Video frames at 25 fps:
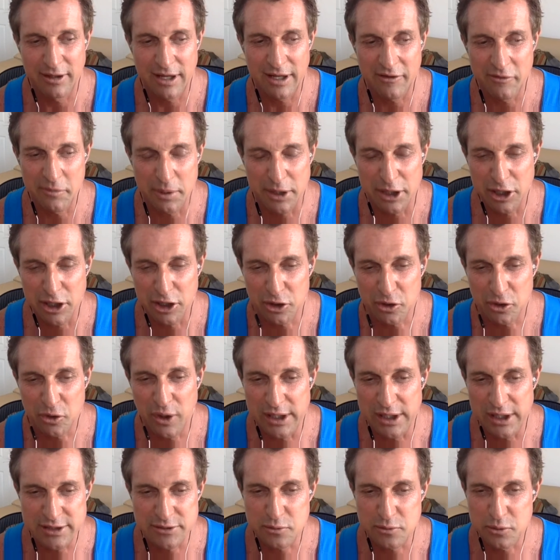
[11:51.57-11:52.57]
everybody
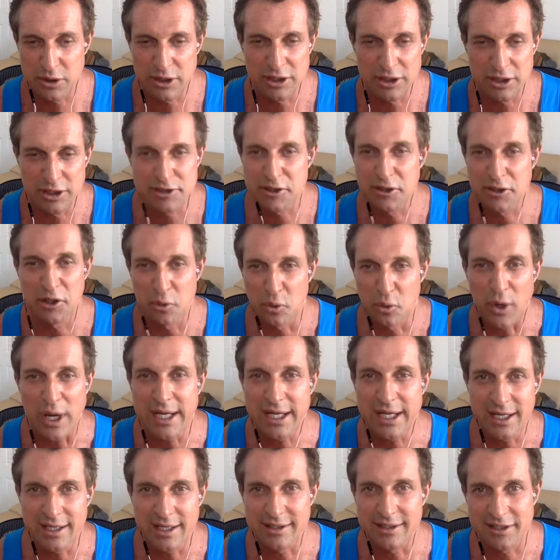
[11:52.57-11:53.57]
equates, well, it's only
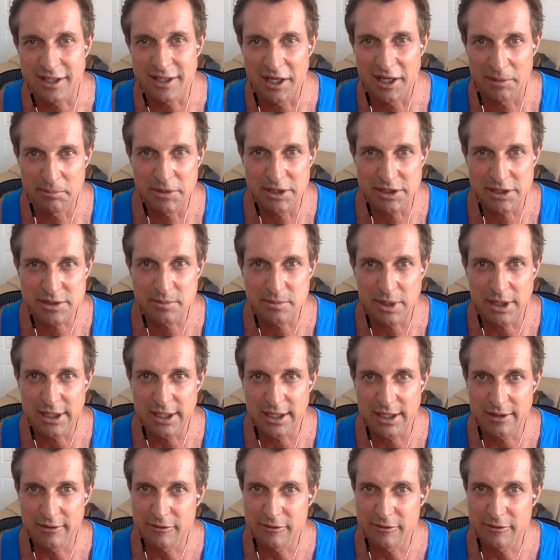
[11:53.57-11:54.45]
waking time that's money.